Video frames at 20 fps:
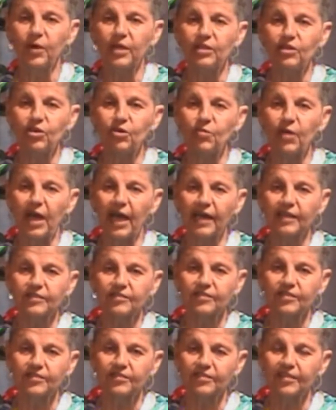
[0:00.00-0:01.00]
when you
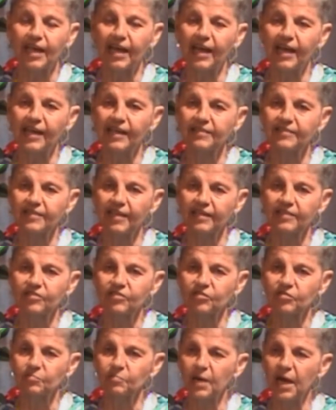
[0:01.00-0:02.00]
exercise a
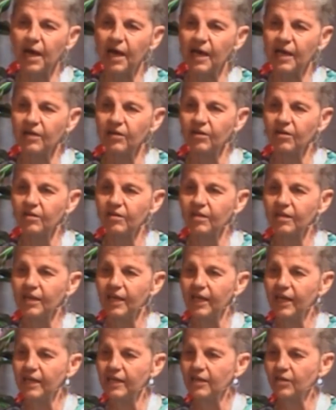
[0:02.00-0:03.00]
smile
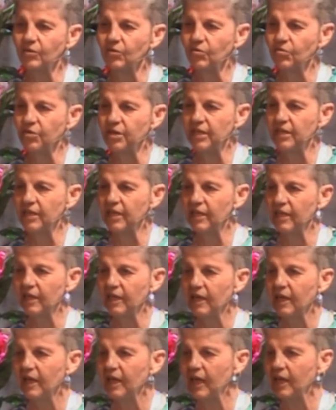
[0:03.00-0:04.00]
and a
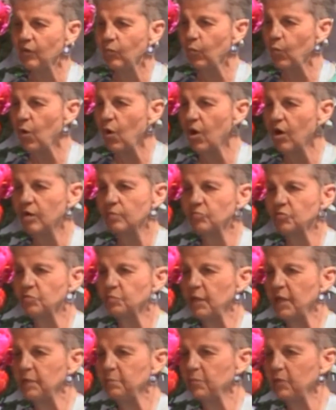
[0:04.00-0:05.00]
greeting, it warms
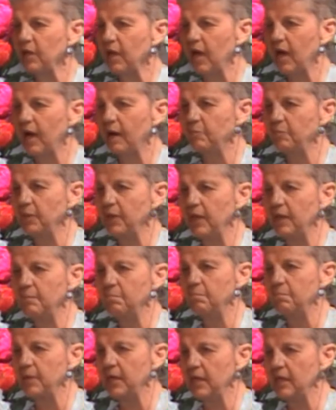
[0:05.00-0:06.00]
people up
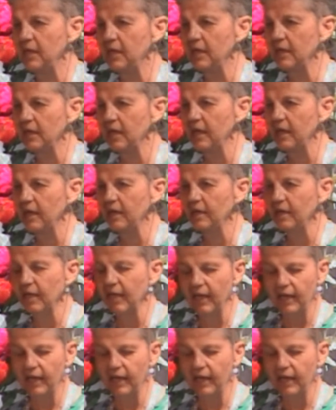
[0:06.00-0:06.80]
immediately.